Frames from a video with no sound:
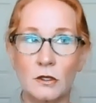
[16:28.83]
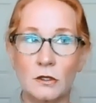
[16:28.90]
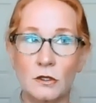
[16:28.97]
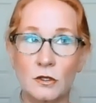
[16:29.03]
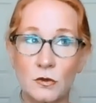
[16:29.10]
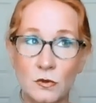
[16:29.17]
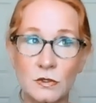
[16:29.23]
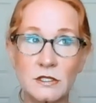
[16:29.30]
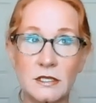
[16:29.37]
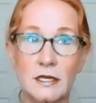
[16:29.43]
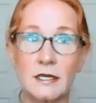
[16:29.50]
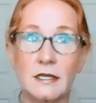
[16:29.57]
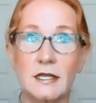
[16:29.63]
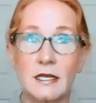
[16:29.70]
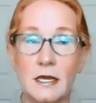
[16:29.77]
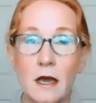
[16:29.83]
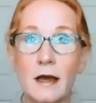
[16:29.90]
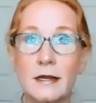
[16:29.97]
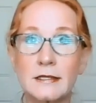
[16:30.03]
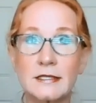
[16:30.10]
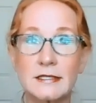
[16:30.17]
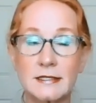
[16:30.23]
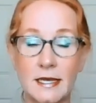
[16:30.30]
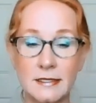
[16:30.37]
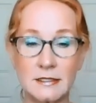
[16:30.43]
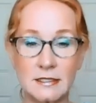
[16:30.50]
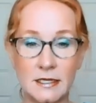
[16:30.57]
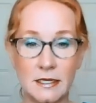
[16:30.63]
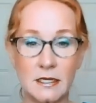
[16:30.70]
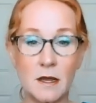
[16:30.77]
using the
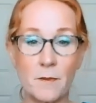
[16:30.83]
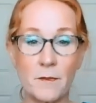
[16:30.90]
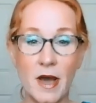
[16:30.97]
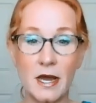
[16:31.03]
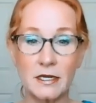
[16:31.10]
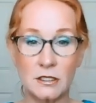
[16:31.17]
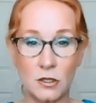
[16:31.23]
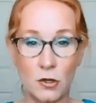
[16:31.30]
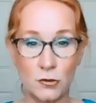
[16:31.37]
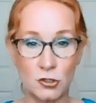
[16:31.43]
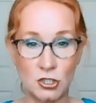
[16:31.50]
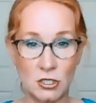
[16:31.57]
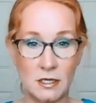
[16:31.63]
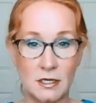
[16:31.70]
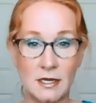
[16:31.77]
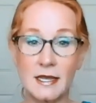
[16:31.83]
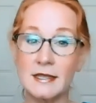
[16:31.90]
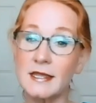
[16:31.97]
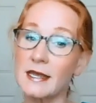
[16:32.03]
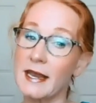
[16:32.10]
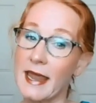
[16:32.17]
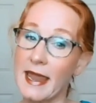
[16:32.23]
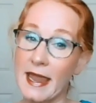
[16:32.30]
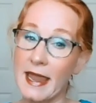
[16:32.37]
unscented body lotion and then